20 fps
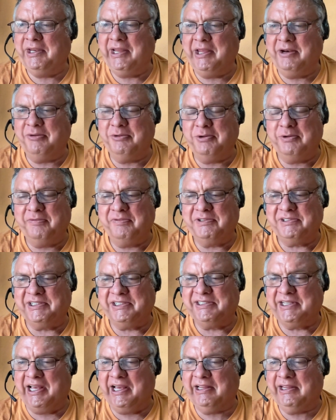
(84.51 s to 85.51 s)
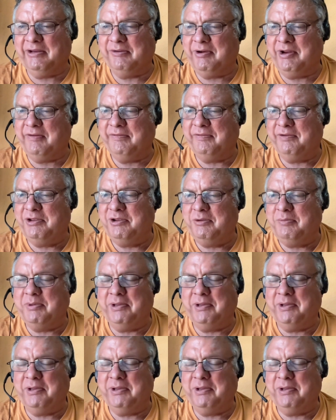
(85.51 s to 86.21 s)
I don't know if it's exactly right for you,